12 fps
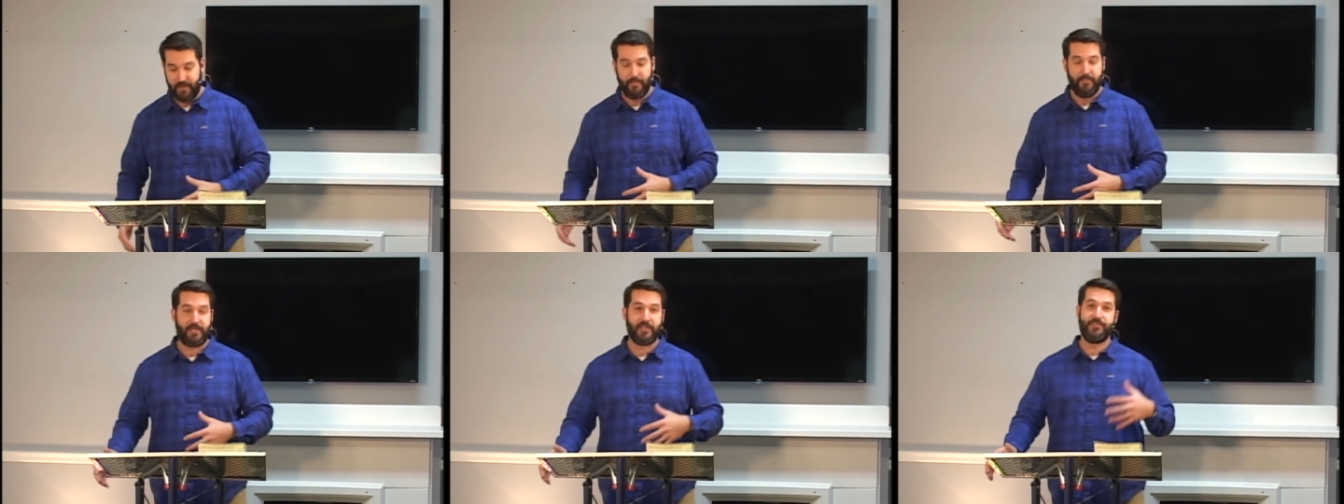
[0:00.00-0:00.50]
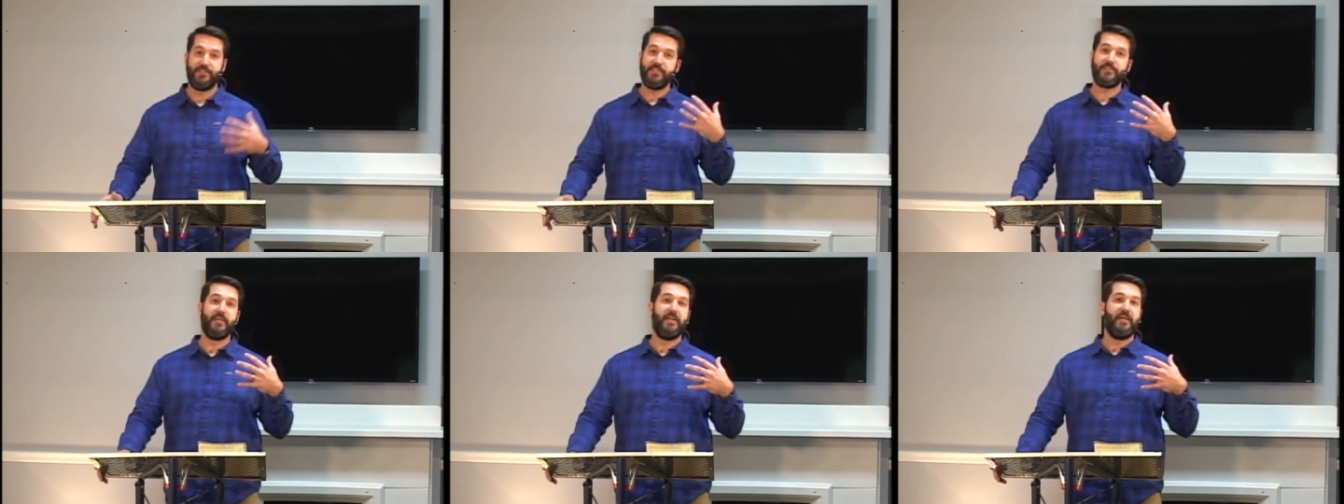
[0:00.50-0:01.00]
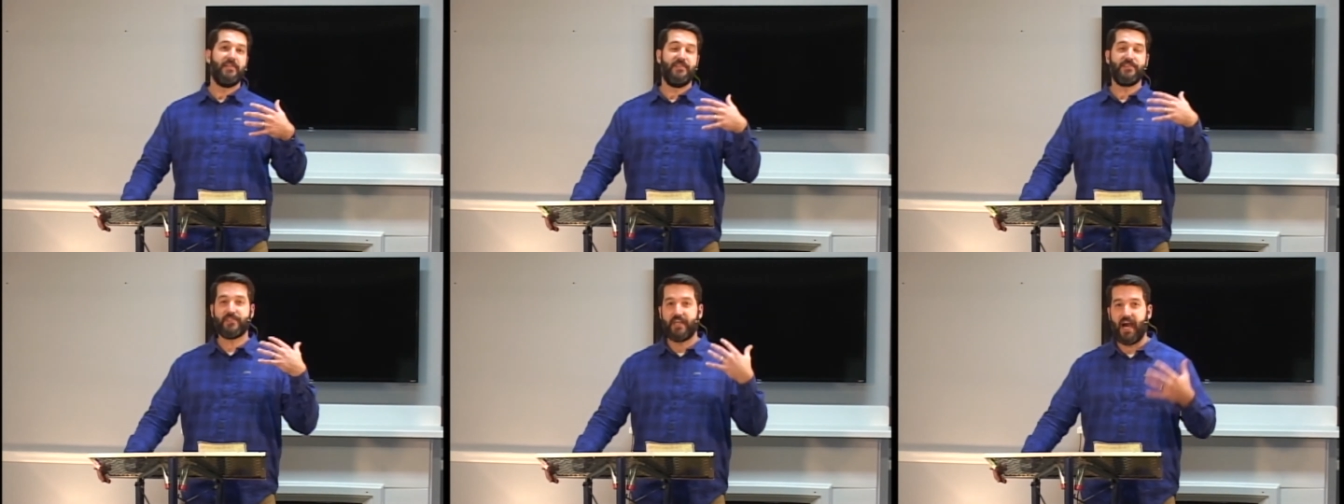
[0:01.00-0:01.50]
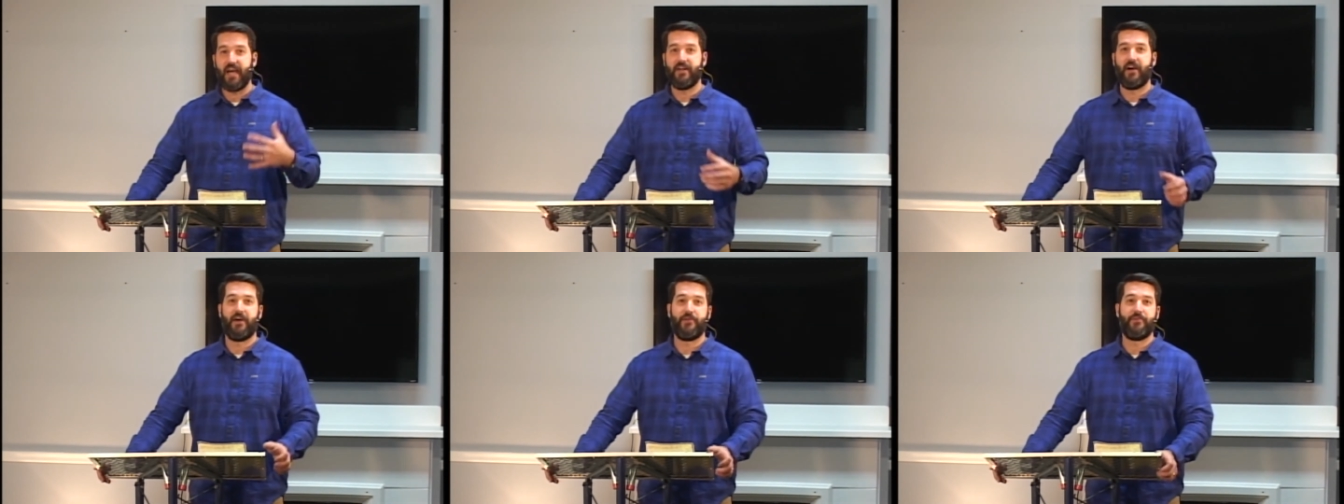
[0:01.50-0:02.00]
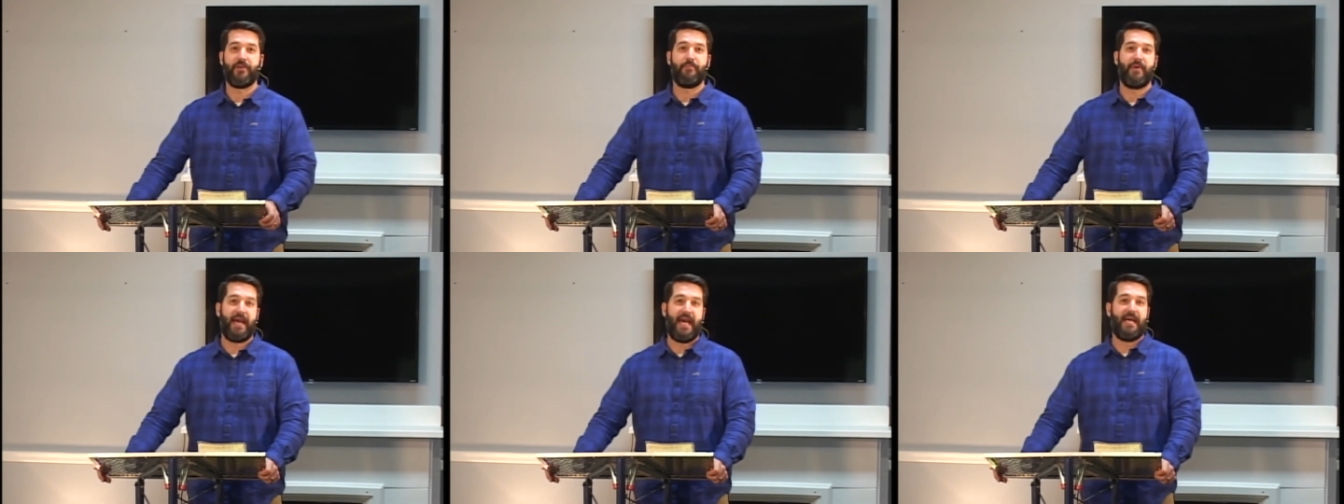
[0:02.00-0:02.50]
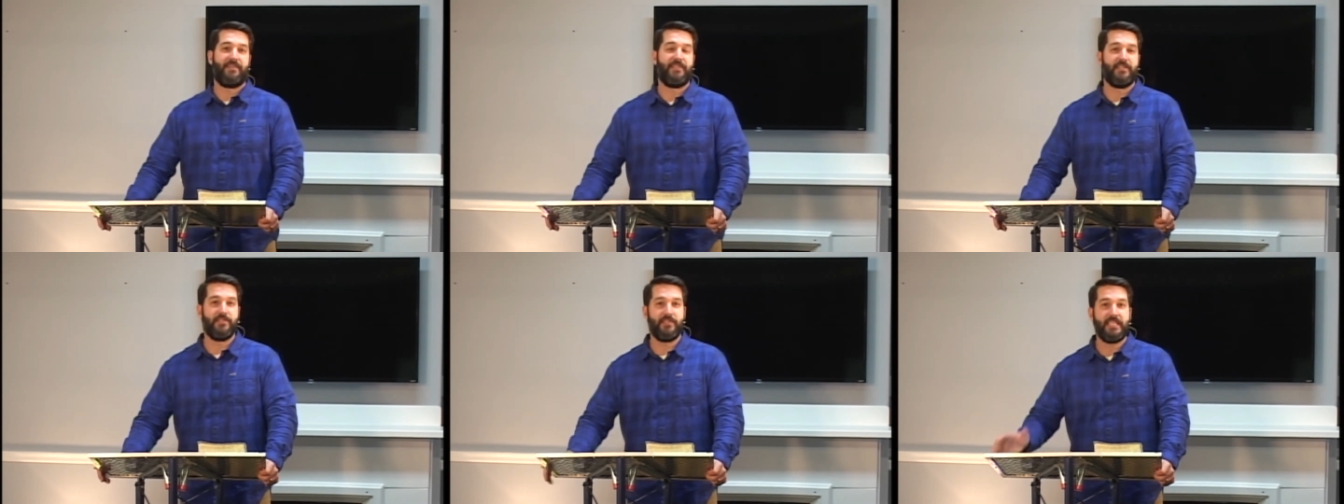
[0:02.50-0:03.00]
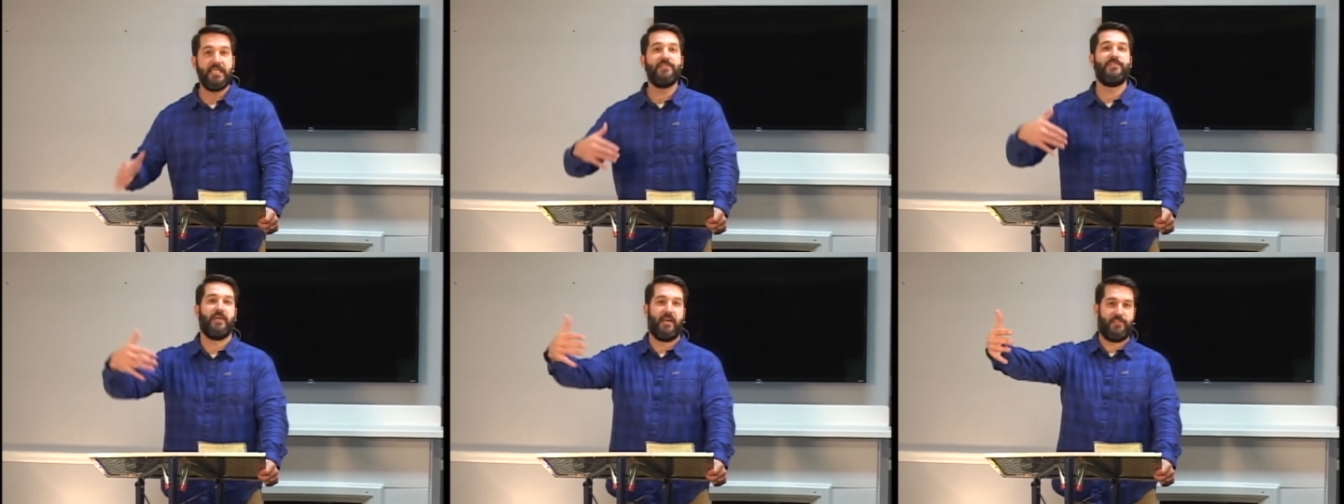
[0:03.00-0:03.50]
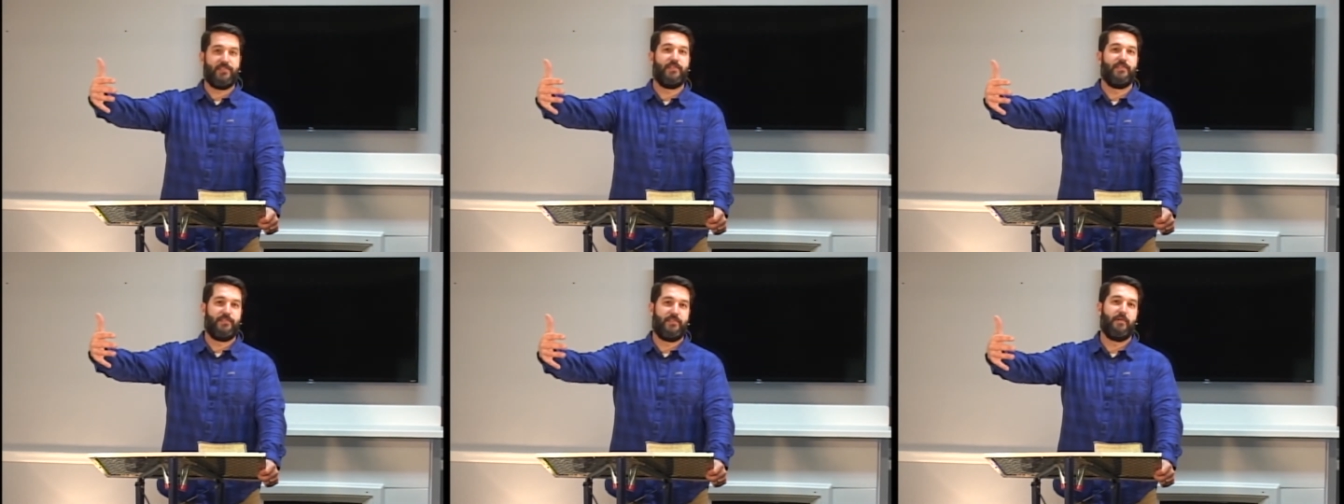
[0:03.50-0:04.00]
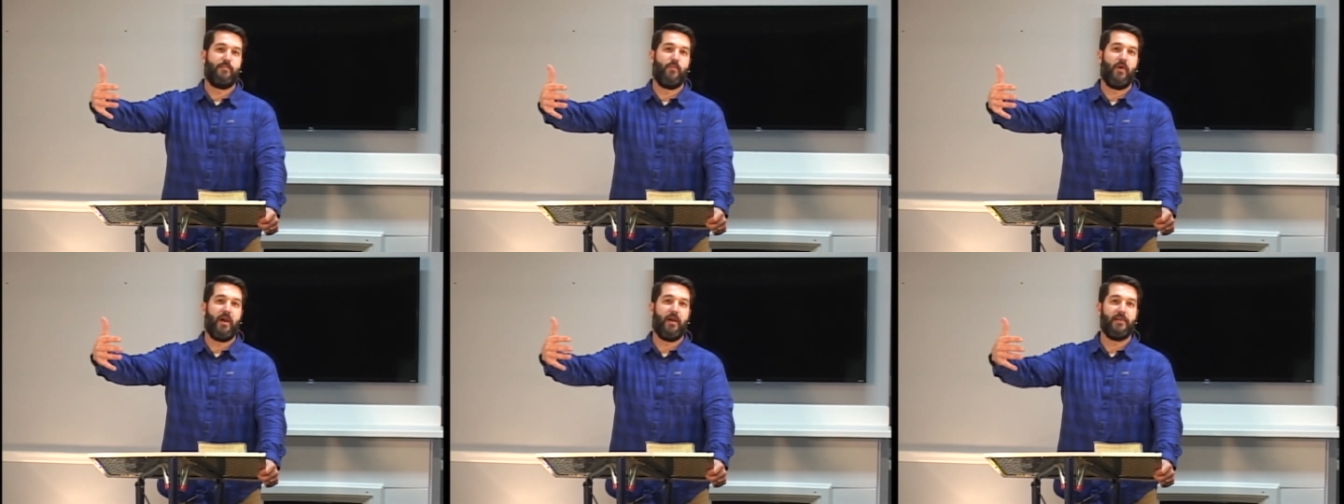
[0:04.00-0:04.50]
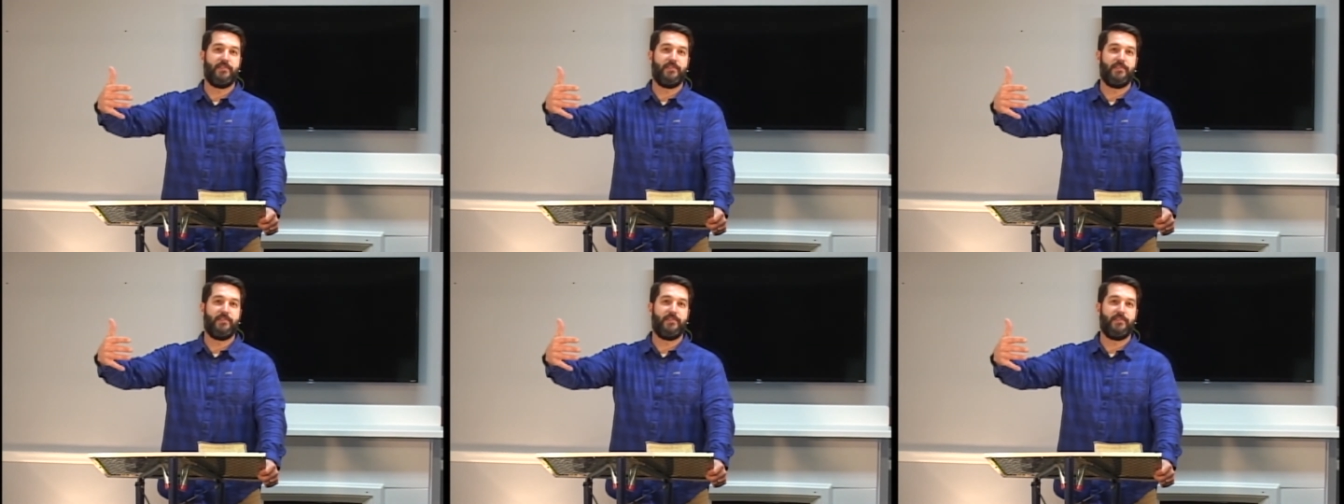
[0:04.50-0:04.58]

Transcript: Because this, this God honoring path, it leads us somewhere.